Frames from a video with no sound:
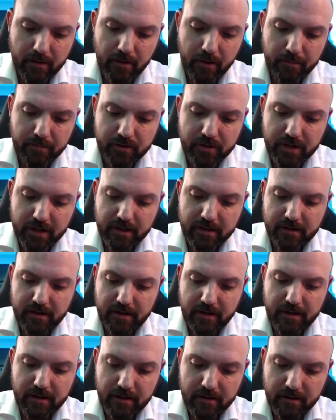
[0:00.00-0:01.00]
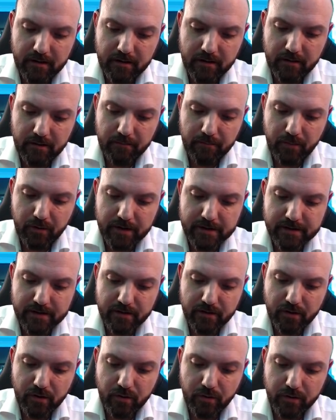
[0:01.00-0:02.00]
object here, press
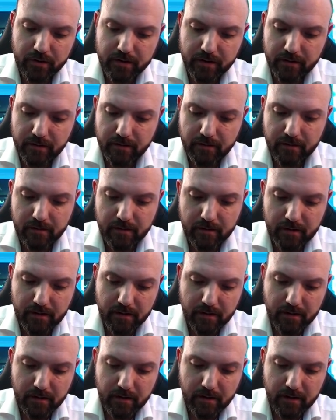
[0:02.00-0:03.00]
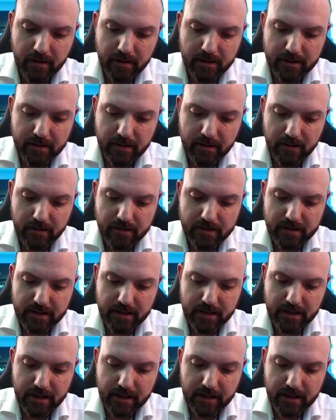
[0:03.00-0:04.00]
and hold, you
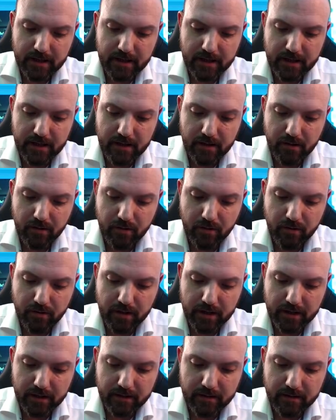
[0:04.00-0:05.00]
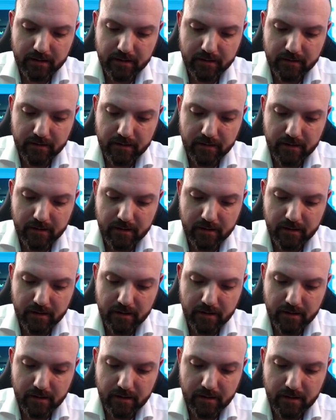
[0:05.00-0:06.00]
see I can now connect it
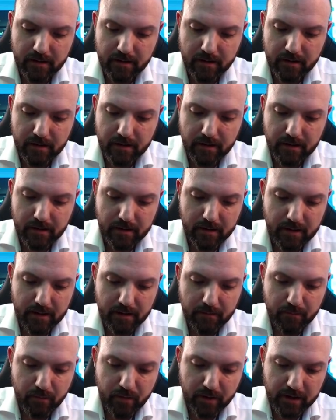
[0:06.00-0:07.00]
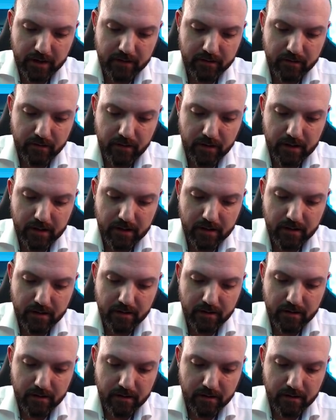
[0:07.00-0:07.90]
and bring it together.